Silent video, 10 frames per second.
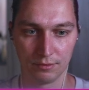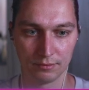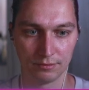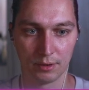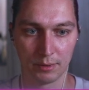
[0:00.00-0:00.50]

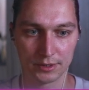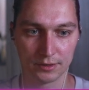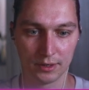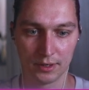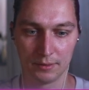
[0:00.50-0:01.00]
format
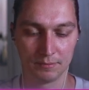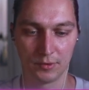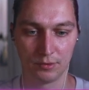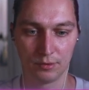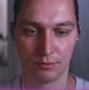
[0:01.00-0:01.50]

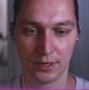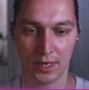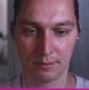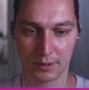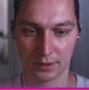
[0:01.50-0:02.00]

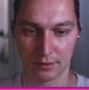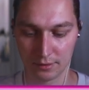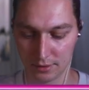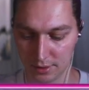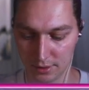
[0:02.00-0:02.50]
renaming
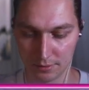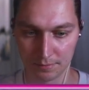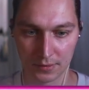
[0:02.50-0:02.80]
here.